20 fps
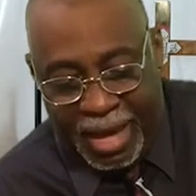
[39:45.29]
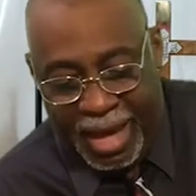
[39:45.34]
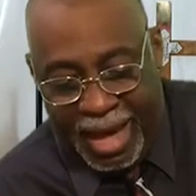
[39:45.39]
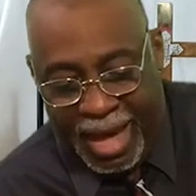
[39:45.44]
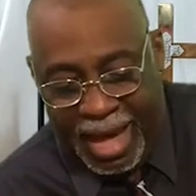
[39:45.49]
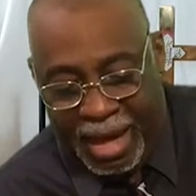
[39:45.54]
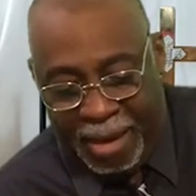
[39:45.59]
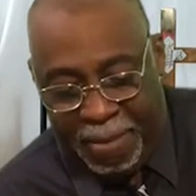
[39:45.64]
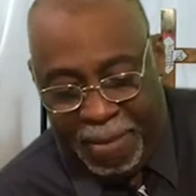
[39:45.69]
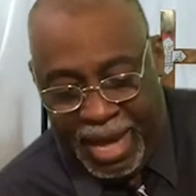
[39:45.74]

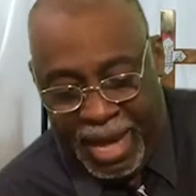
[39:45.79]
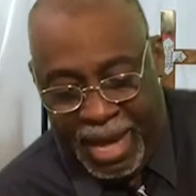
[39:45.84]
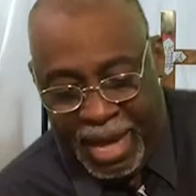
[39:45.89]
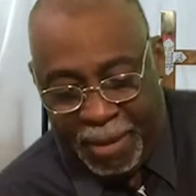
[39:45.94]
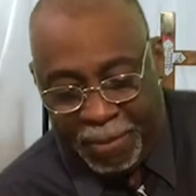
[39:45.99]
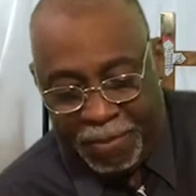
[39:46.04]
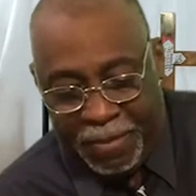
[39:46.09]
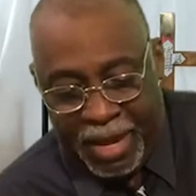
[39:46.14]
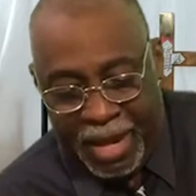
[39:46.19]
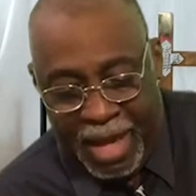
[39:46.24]

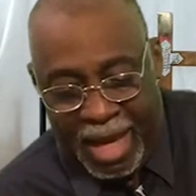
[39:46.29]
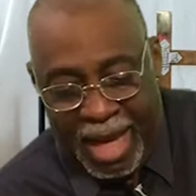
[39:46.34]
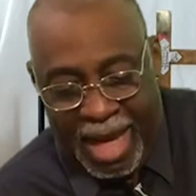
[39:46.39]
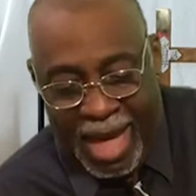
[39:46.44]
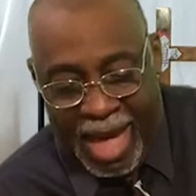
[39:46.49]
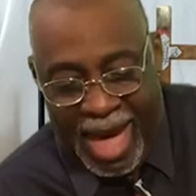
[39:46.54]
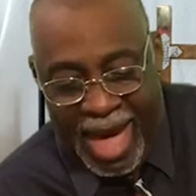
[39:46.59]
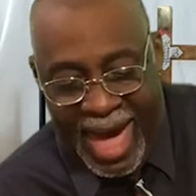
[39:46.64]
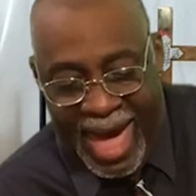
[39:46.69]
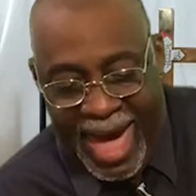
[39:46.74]
Amen.
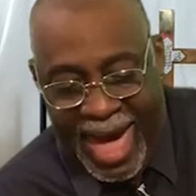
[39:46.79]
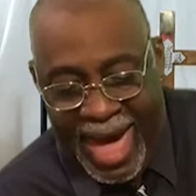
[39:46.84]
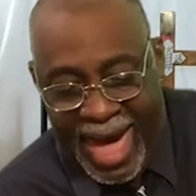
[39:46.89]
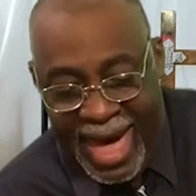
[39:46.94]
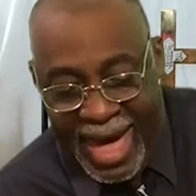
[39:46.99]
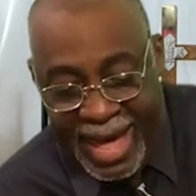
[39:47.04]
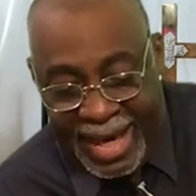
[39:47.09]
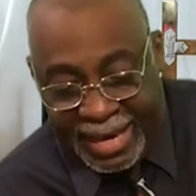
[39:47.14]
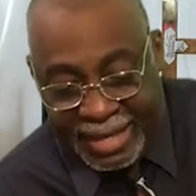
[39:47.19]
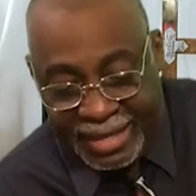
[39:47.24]

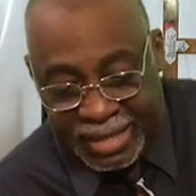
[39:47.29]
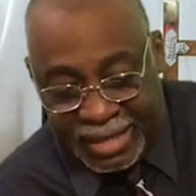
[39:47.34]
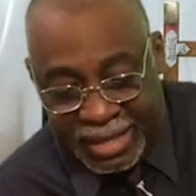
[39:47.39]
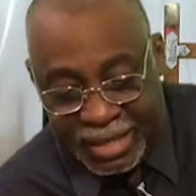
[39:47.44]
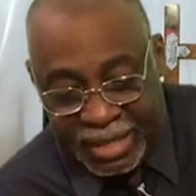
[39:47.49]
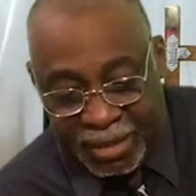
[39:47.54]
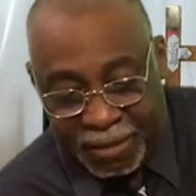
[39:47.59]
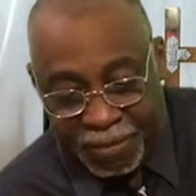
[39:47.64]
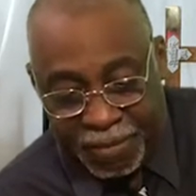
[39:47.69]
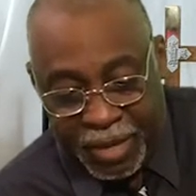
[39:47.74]

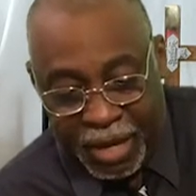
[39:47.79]
As